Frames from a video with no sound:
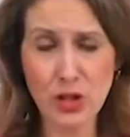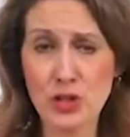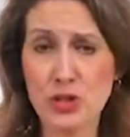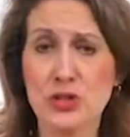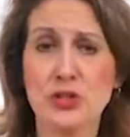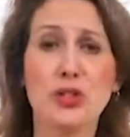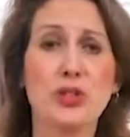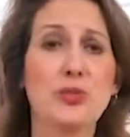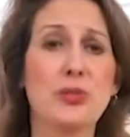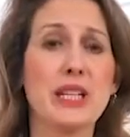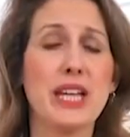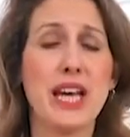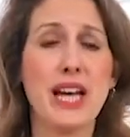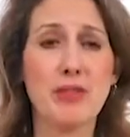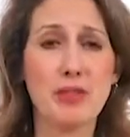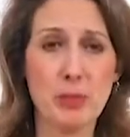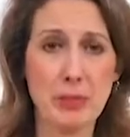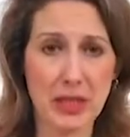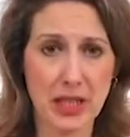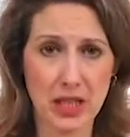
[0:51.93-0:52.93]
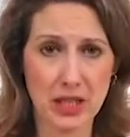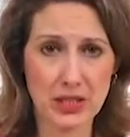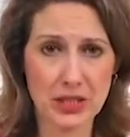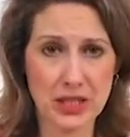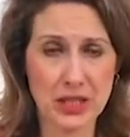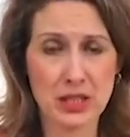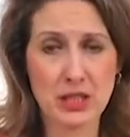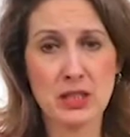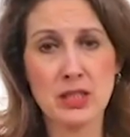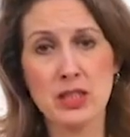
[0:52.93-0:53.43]
So if we have a
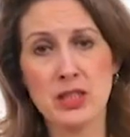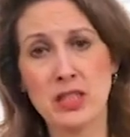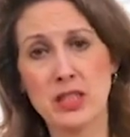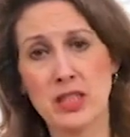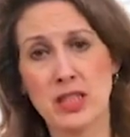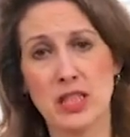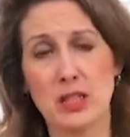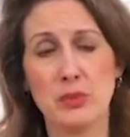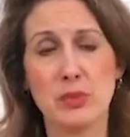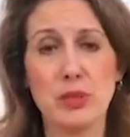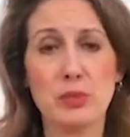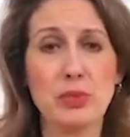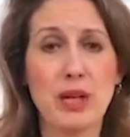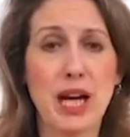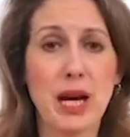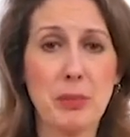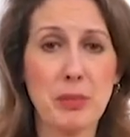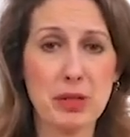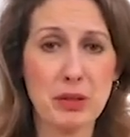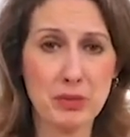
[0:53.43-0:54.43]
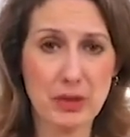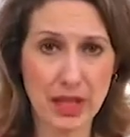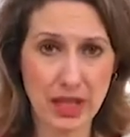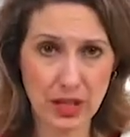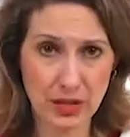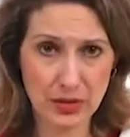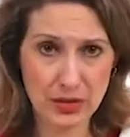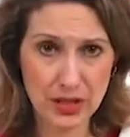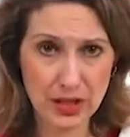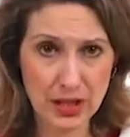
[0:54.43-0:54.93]
belt and we wrap it
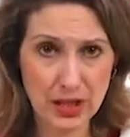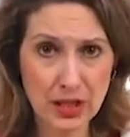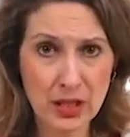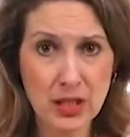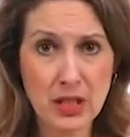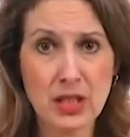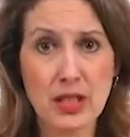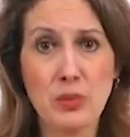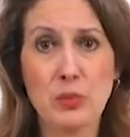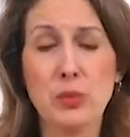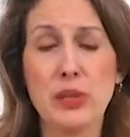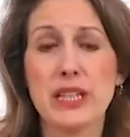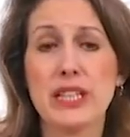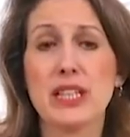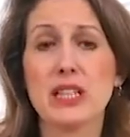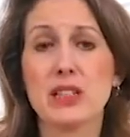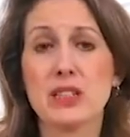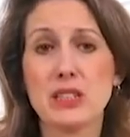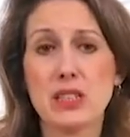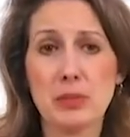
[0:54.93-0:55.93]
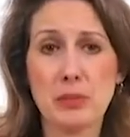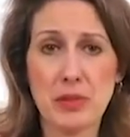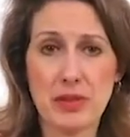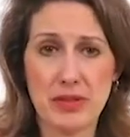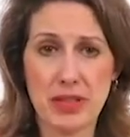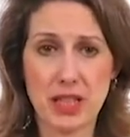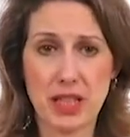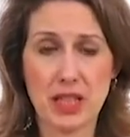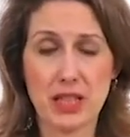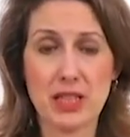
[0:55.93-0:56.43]
around, we can clip it
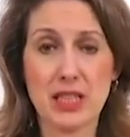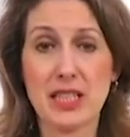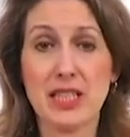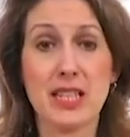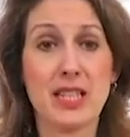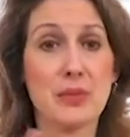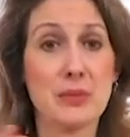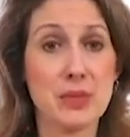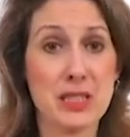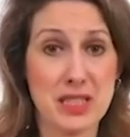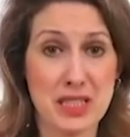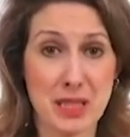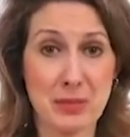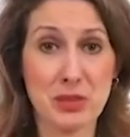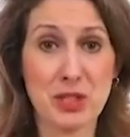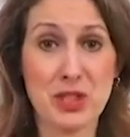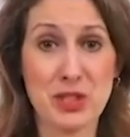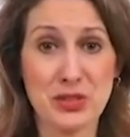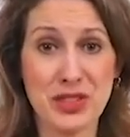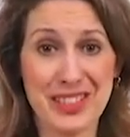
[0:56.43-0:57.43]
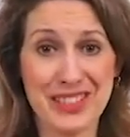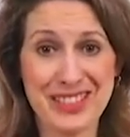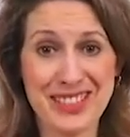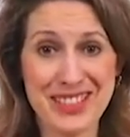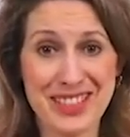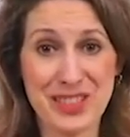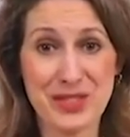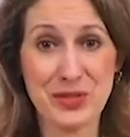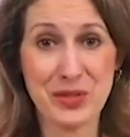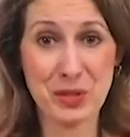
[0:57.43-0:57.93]
then, and I'll be demonstrating
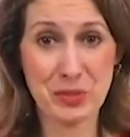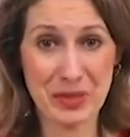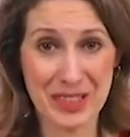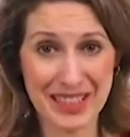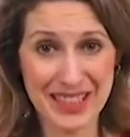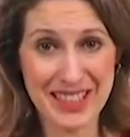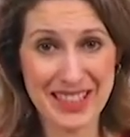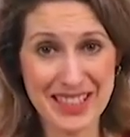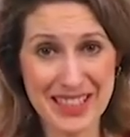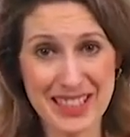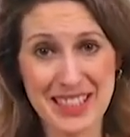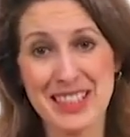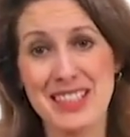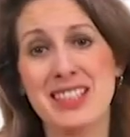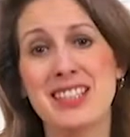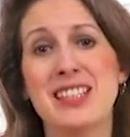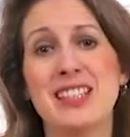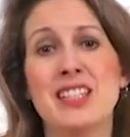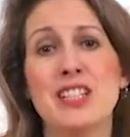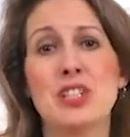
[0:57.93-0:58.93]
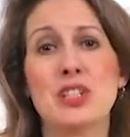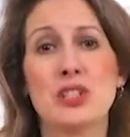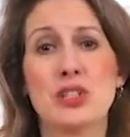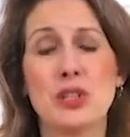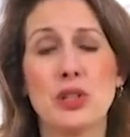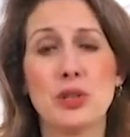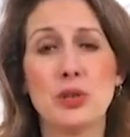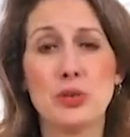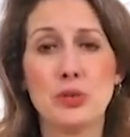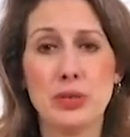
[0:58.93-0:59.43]
this in a few minutes.
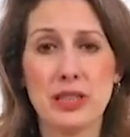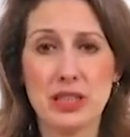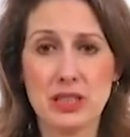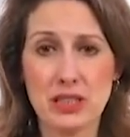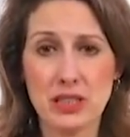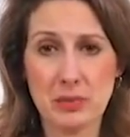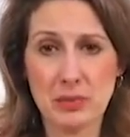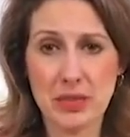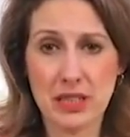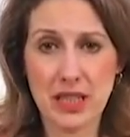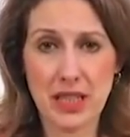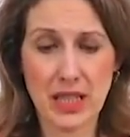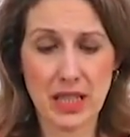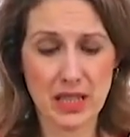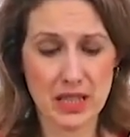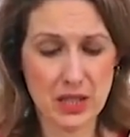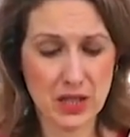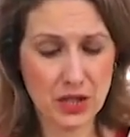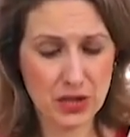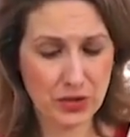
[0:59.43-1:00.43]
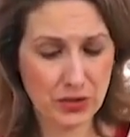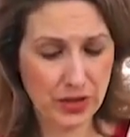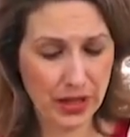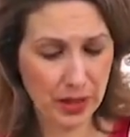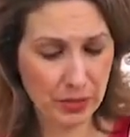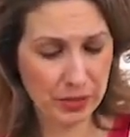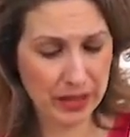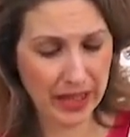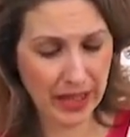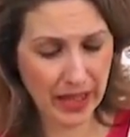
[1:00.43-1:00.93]
So we clip the end so
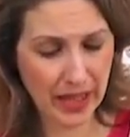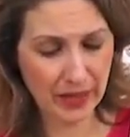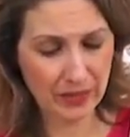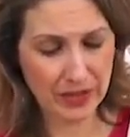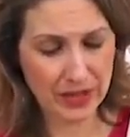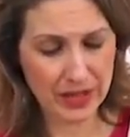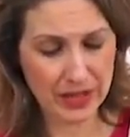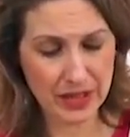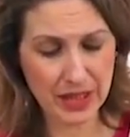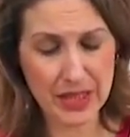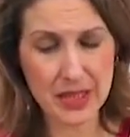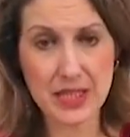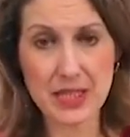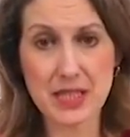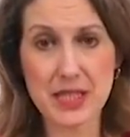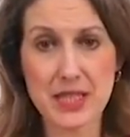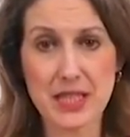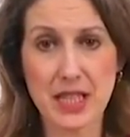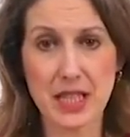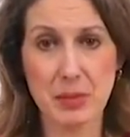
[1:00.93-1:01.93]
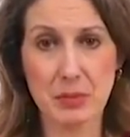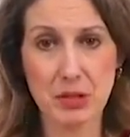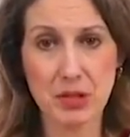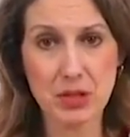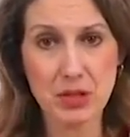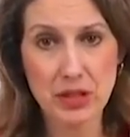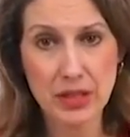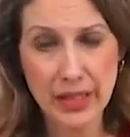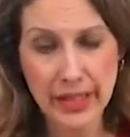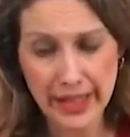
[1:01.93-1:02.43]
that we have this nice and
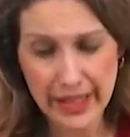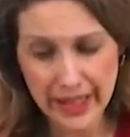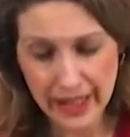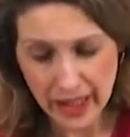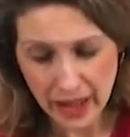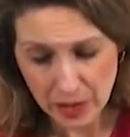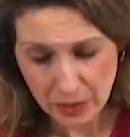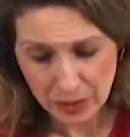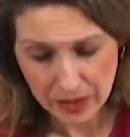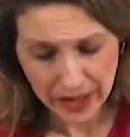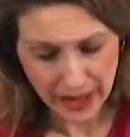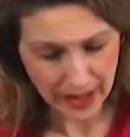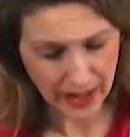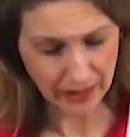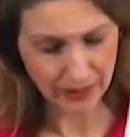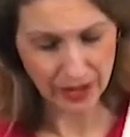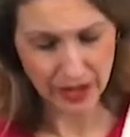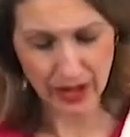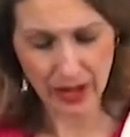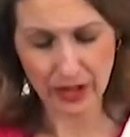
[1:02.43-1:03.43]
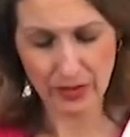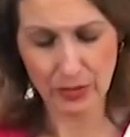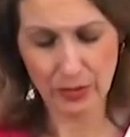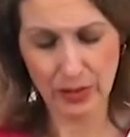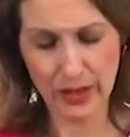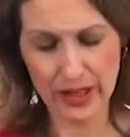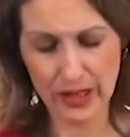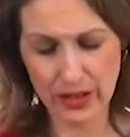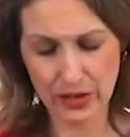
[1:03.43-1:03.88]
stable, and we have a cuff weight